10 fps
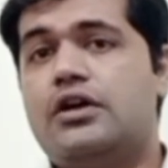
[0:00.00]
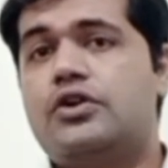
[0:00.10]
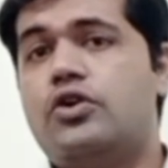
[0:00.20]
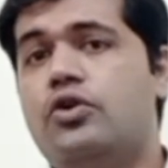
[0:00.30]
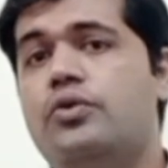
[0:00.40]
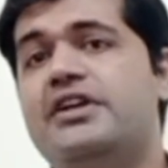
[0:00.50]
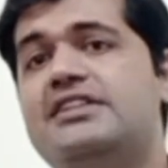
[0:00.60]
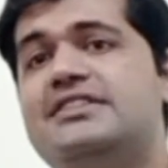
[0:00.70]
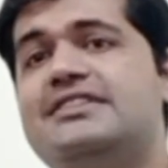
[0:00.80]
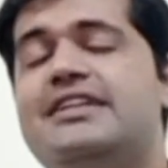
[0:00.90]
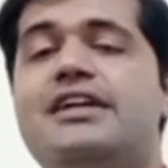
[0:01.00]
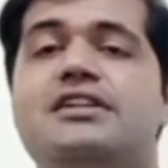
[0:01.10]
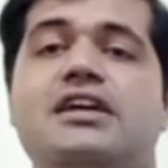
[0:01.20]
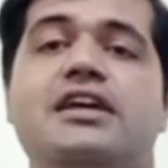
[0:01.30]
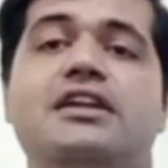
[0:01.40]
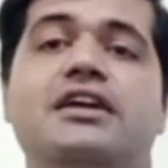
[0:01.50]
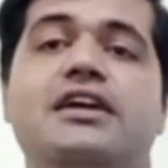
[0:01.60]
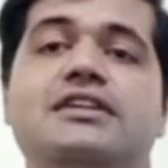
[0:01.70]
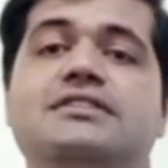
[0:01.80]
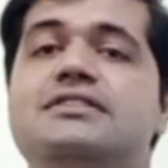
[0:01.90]
Crowe said in
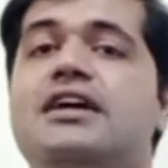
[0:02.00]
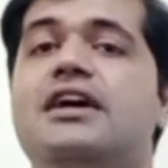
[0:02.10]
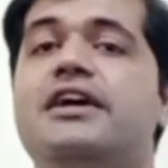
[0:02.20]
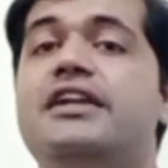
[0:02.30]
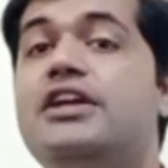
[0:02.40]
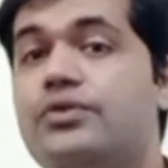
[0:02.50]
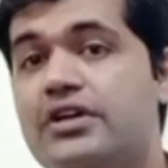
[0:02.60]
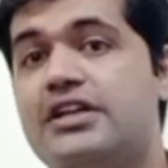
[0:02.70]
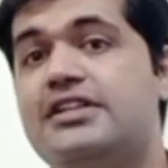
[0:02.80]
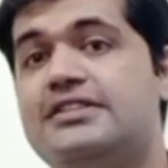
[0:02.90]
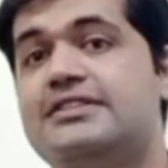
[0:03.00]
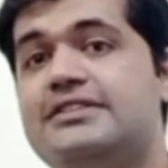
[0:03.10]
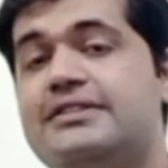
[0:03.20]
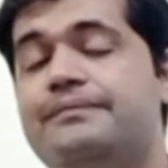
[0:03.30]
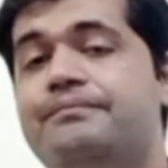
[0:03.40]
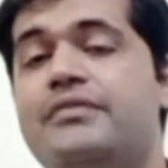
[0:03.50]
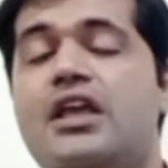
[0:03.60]
his New Criticism